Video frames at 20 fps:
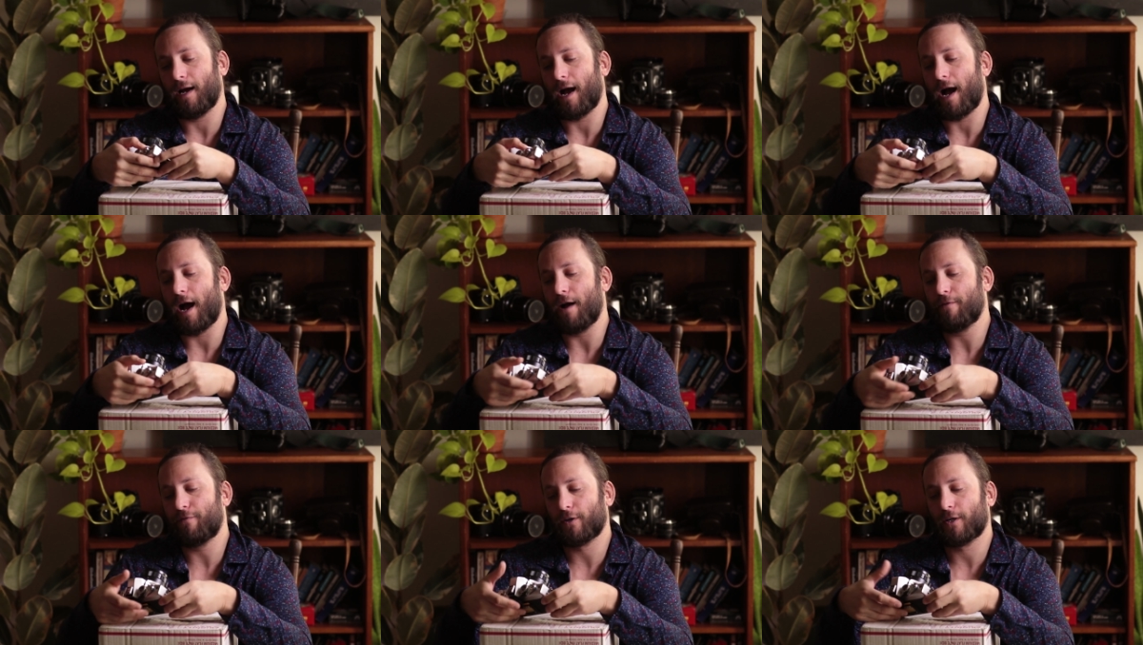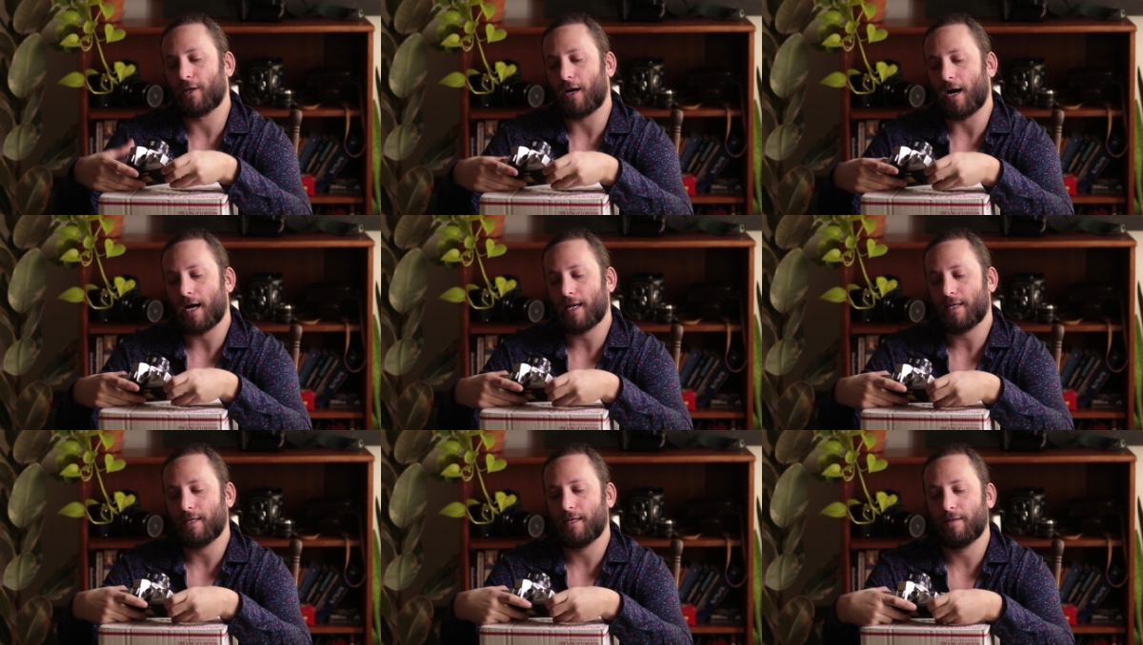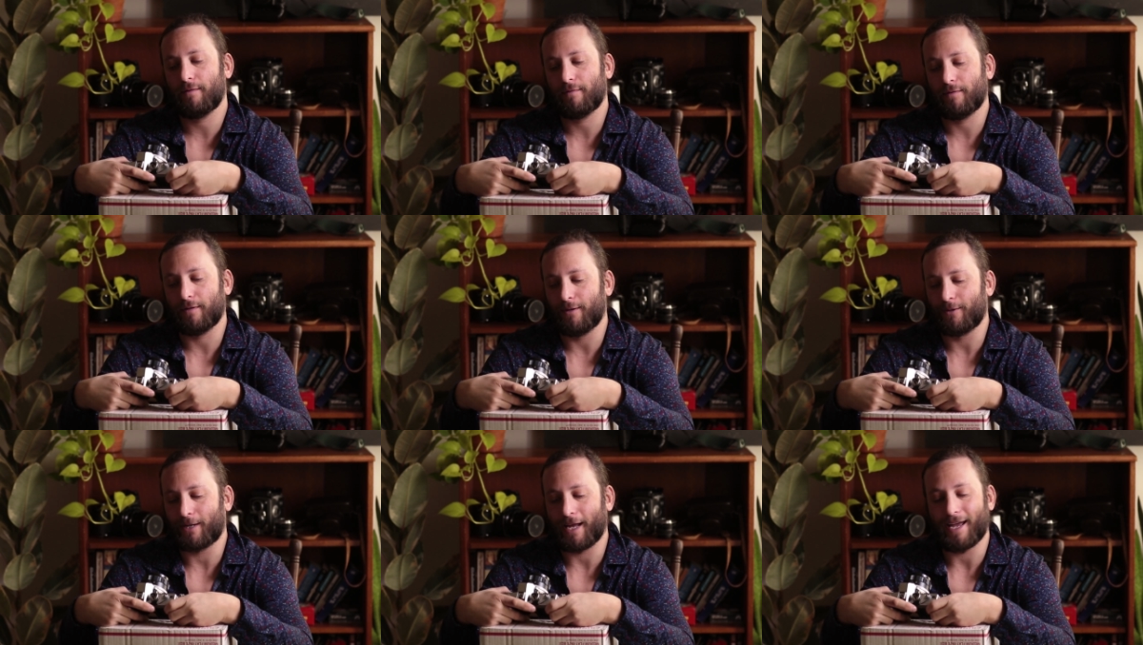I forgot.
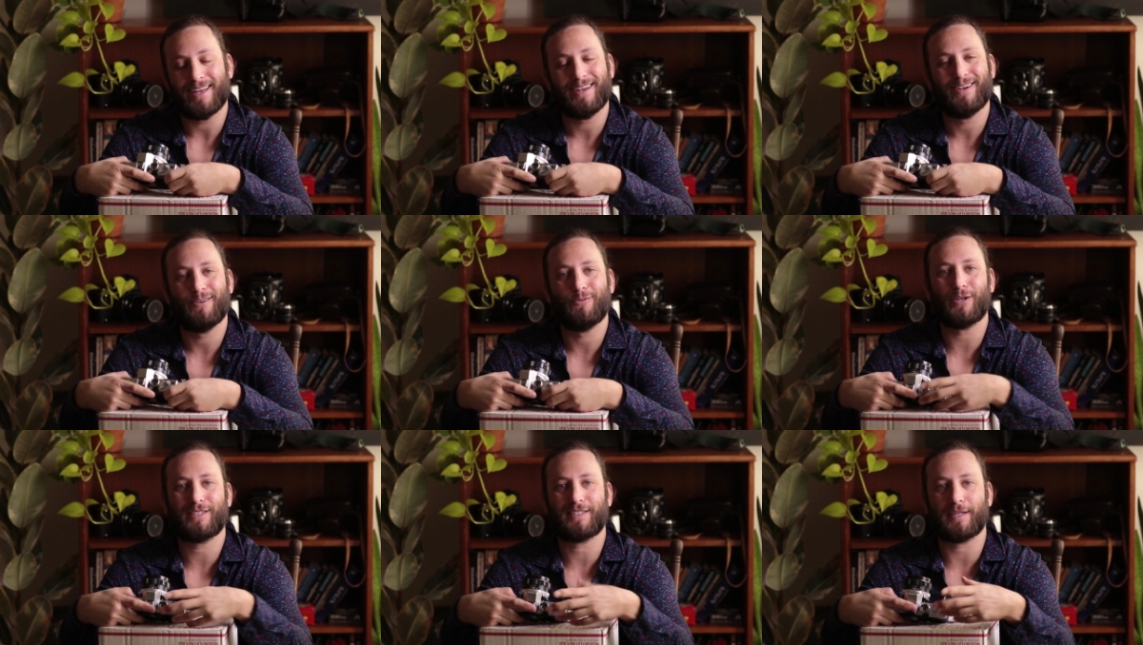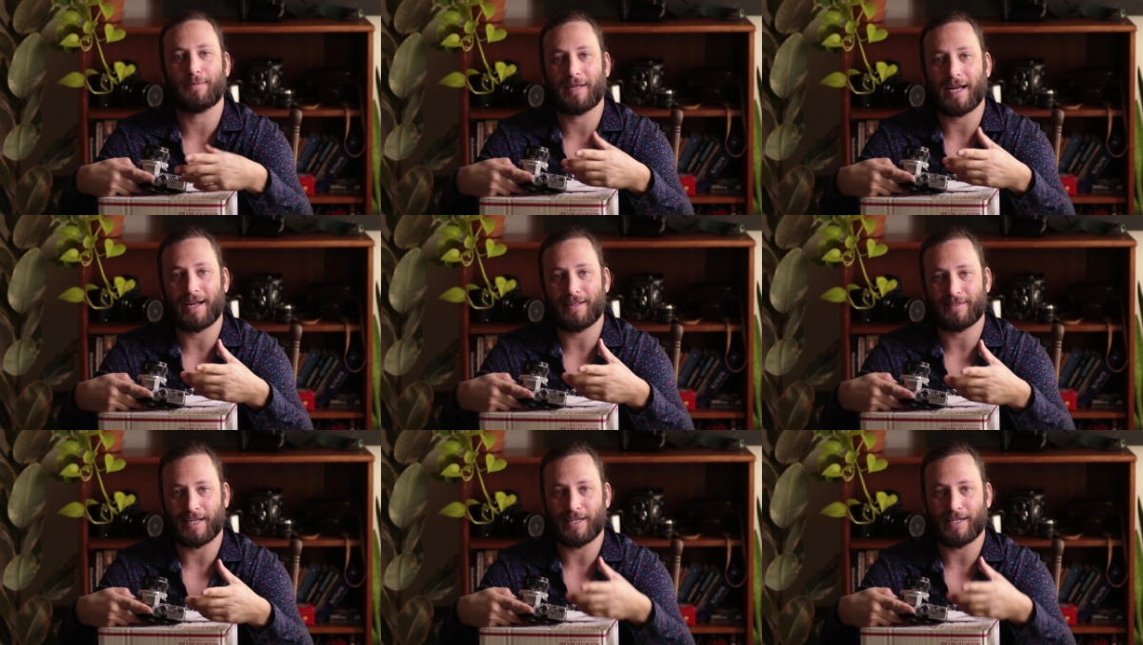Okay, what's up guys?